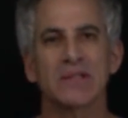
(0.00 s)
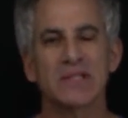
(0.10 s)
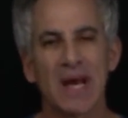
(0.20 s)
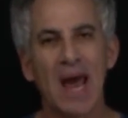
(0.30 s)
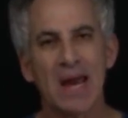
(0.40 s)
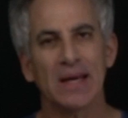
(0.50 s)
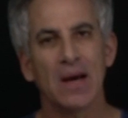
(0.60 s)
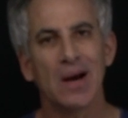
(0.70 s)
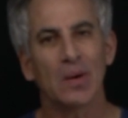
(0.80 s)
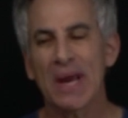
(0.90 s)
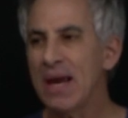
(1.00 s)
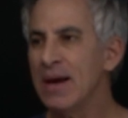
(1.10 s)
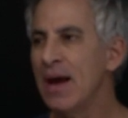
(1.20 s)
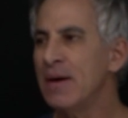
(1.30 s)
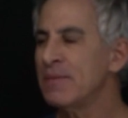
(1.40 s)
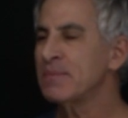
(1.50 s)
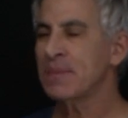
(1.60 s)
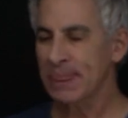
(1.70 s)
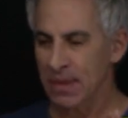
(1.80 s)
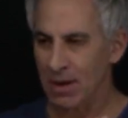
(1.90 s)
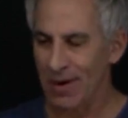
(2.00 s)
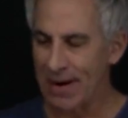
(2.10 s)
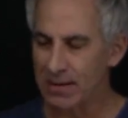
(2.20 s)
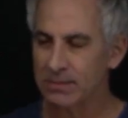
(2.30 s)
say. Okay. All right.